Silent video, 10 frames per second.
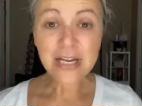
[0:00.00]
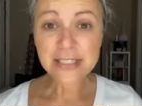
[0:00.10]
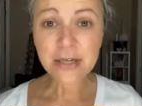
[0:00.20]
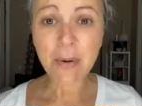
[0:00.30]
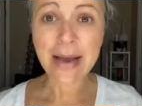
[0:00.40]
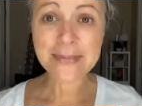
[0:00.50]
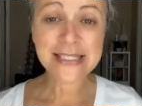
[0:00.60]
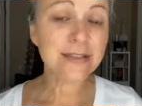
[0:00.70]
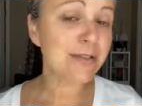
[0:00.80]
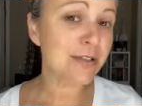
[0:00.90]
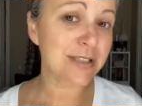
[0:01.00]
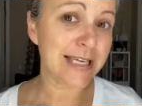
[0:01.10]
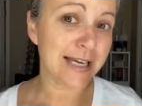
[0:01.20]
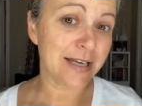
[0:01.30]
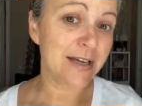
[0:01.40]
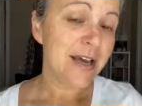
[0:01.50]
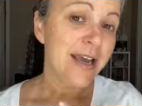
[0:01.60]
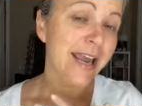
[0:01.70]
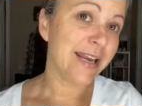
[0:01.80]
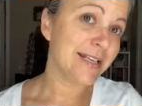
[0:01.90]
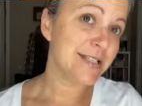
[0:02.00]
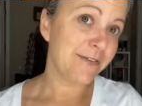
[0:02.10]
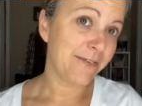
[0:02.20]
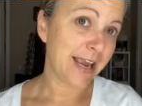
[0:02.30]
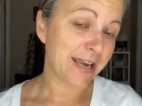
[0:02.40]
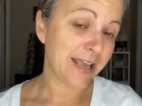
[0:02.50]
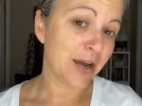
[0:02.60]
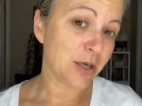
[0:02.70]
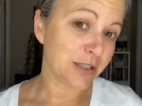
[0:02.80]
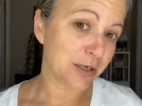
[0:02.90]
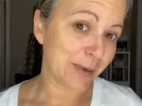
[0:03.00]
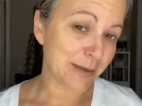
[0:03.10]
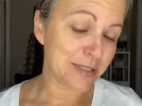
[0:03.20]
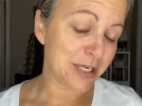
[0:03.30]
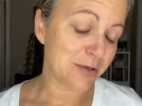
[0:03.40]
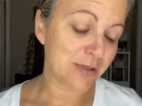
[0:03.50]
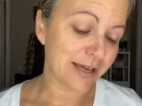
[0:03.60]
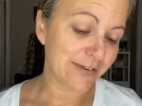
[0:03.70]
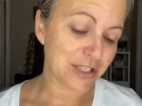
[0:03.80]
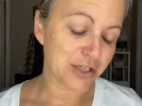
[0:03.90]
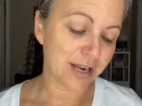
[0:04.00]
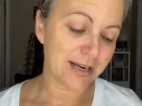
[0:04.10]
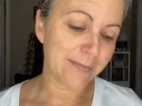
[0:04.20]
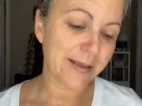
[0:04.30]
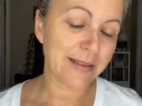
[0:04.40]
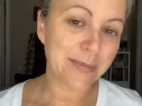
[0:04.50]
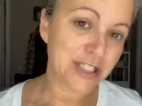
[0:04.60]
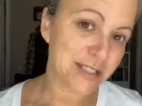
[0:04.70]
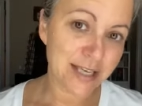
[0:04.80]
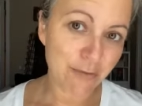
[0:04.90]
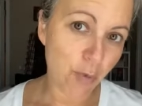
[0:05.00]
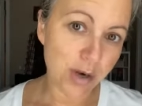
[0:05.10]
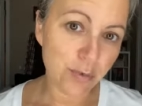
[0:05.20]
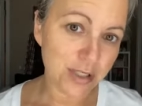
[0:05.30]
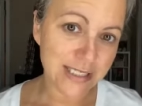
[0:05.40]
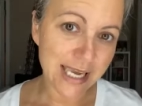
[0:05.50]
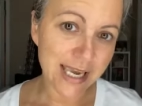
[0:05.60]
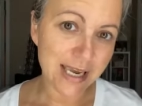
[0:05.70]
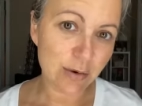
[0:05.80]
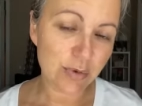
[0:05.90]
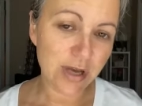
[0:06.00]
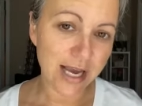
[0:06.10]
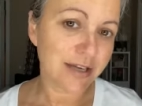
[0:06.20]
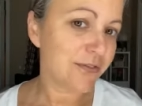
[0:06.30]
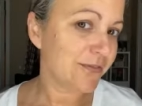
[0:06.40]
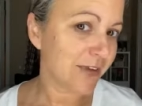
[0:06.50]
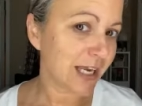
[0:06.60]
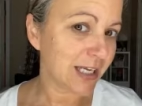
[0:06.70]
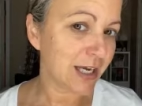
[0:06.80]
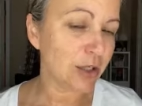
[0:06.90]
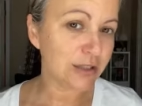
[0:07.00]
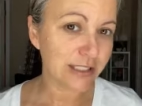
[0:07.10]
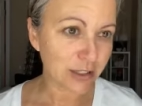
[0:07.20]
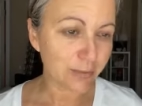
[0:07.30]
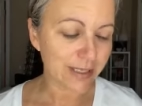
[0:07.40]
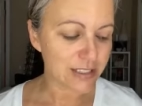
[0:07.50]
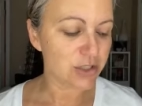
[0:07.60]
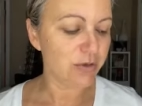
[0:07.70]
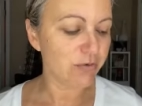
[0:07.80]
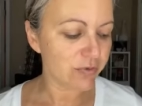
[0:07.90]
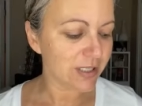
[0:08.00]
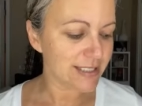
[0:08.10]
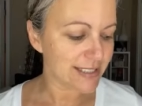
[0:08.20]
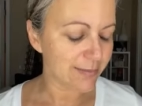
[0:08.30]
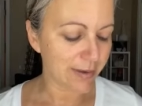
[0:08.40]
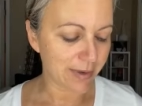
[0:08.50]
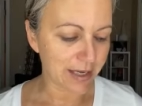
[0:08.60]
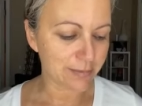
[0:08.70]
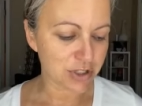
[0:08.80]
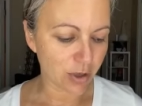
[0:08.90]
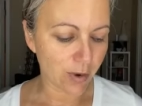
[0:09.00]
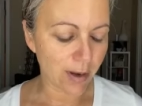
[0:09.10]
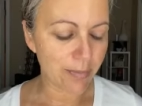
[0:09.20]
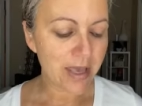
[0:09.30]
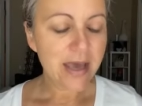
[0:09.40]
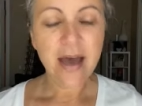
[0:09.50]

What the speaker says: So I'm still a little tan. It is fading a little bit. I was going to go live yesterday and I'm like, let me just see if one more day will kind of fade it a little bit so you can really see my makeup show up.